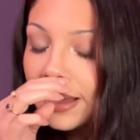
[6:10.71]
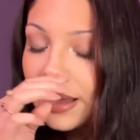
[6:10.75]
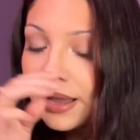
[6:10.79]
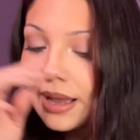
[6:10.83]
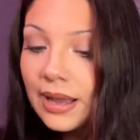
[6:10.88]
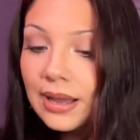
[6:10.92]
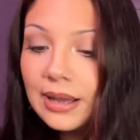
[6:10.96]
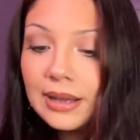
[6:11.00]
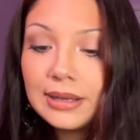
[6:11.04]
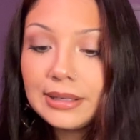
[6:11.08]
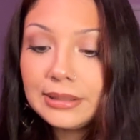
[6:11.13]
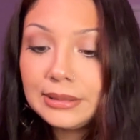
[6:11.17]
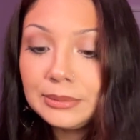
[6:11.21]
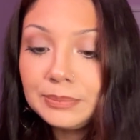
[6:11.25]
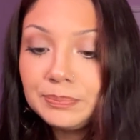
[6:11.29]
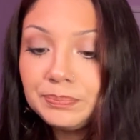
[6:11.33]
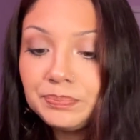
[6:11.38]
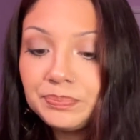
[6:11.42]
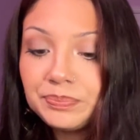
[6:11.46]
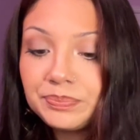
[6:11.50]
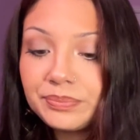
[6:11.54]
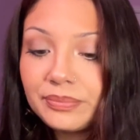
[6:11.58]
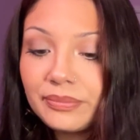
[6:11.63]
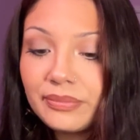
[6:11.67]

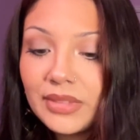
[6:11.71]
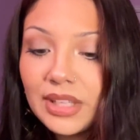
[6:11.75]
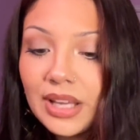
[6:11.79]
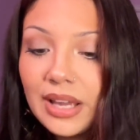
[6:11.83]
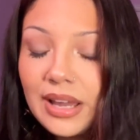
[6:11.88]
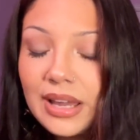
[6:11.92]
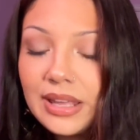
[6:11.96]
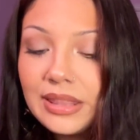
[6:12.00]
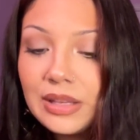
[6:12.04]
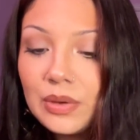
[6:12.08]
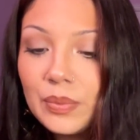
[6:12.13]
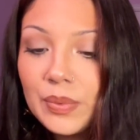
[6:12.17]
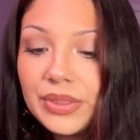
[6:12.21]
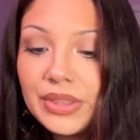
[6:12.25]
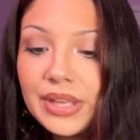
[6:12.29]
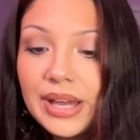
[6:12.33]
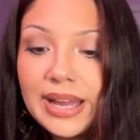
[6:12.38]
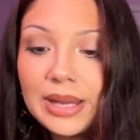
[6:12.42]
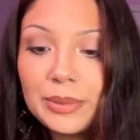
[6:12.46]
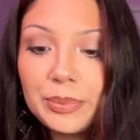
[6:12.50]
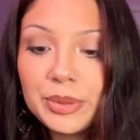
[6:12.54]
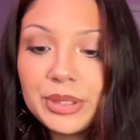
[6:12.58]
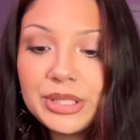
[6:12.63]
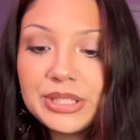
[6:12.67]
And then with the
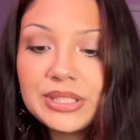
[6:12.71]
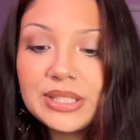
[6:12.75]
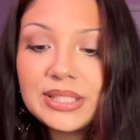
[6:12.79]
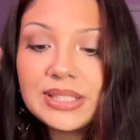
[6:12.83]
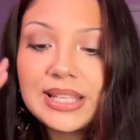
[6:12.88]
High Priestess,